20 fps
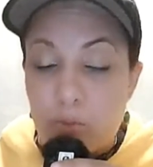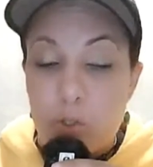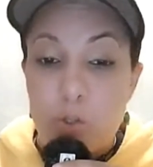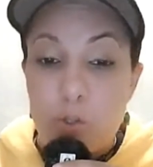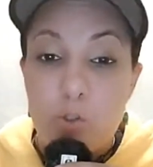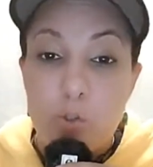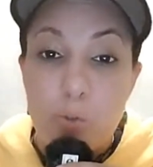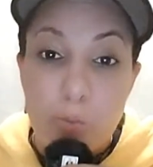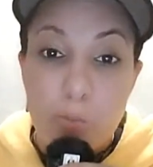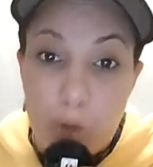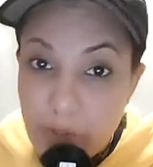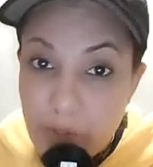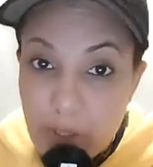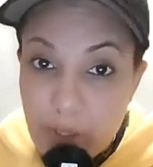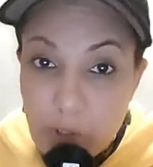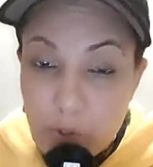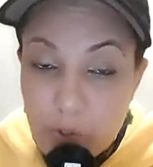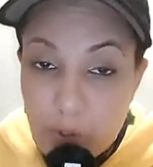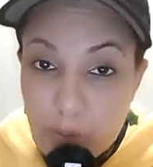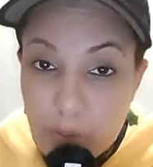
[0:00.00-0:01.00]
you do
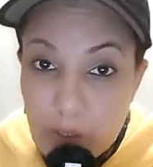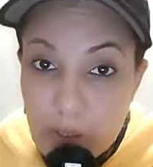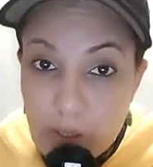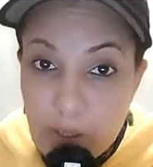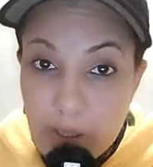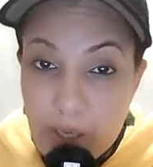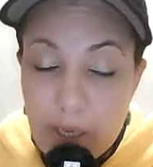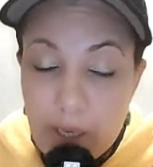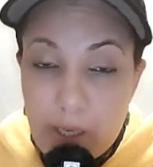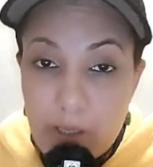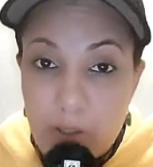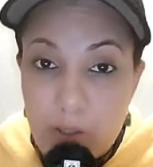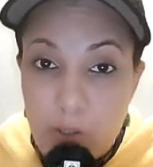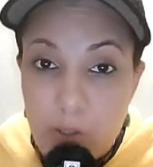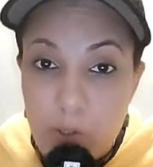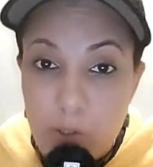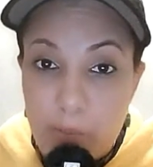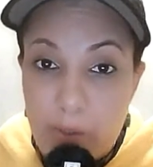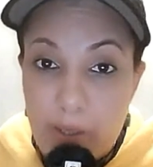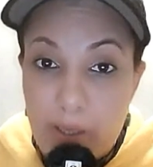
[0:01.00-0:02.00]
multi-streaming and
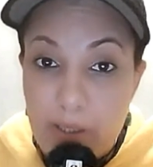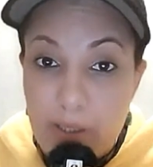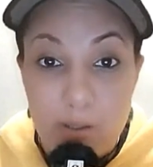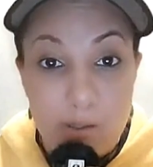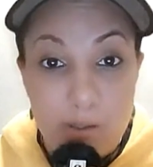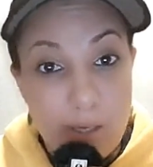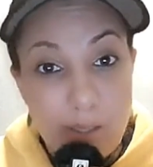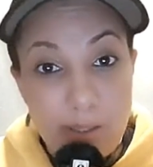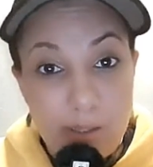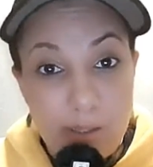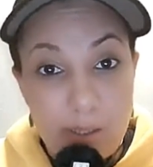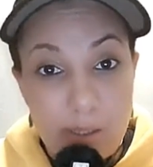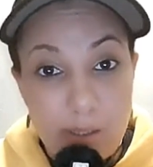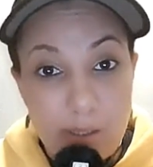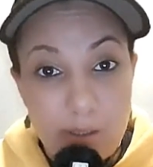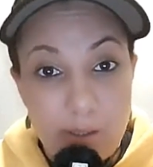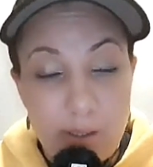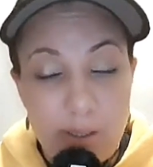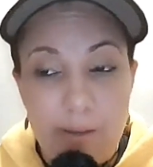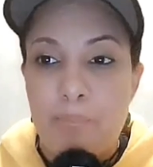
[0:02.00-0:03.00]
you spend
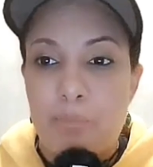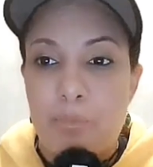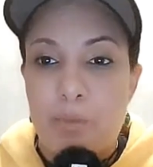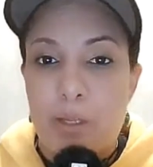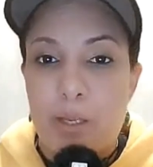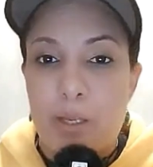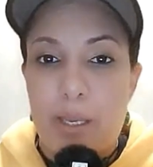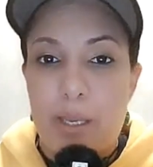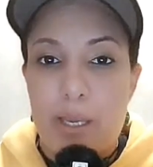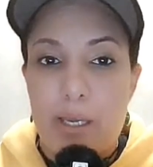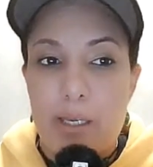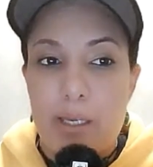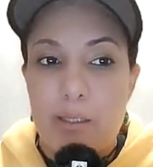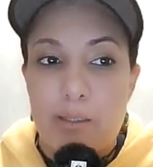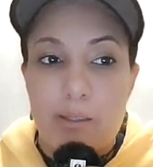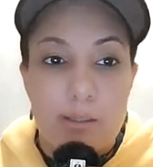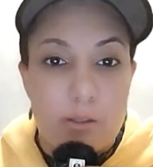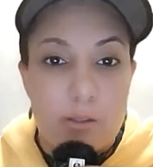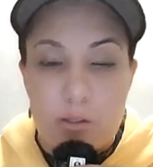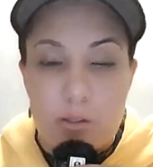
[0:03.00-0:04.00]
19
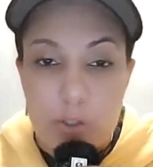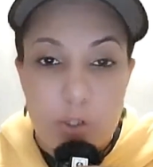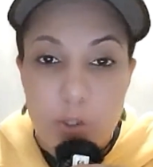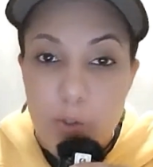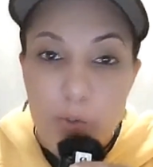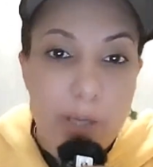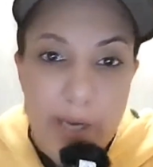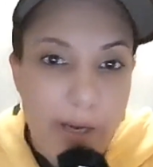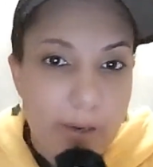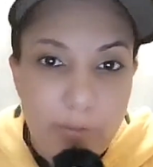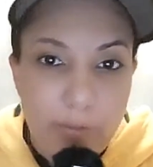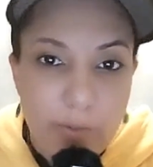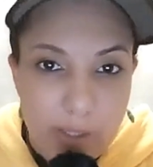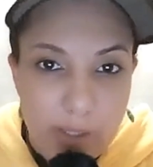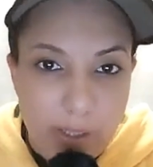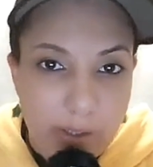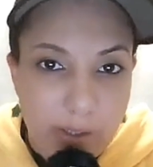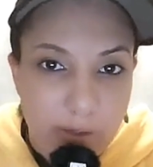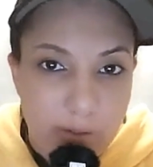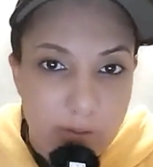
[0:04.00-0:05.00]
and you get
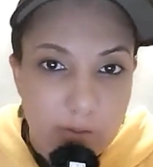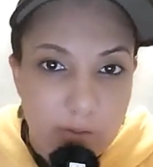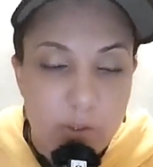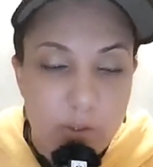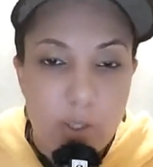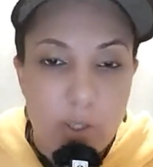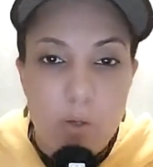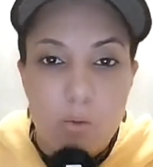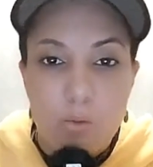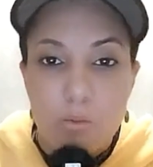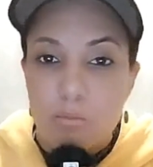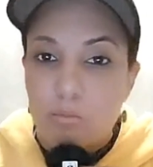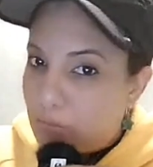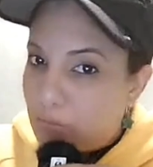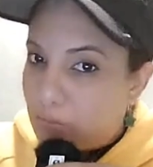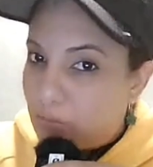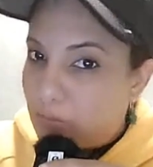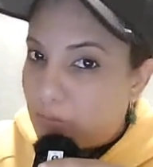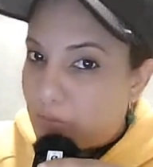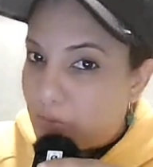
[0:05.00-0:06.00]
everything. So
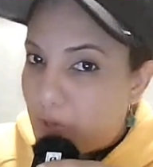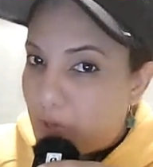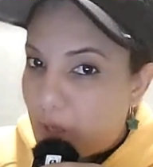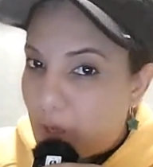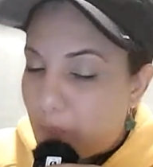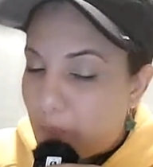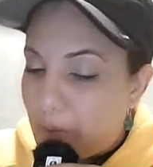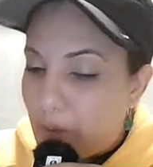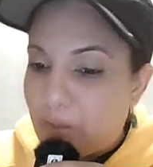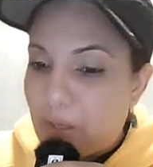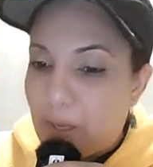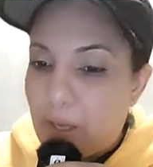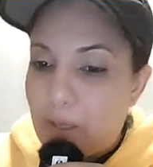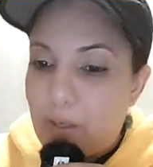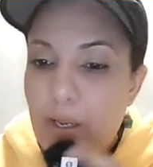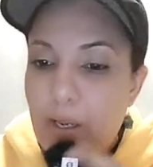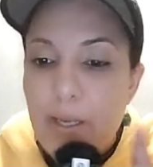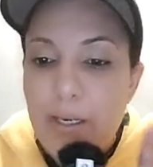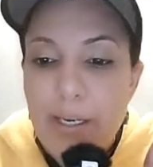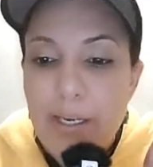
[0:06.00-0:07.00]
think about
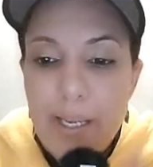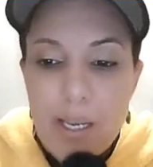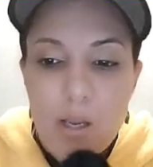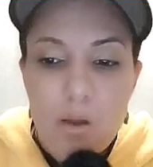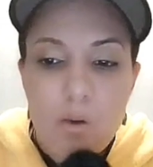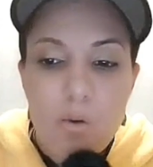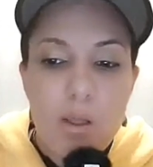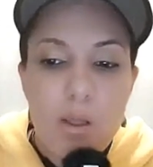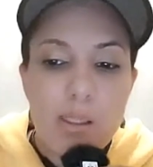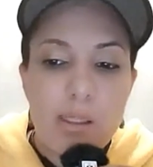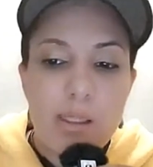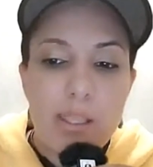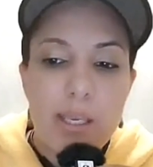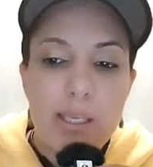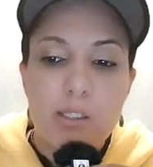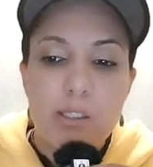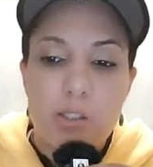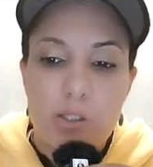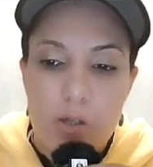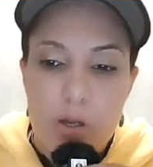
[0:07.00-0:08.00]
that. Now
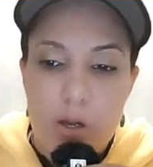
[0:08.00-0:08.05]
let's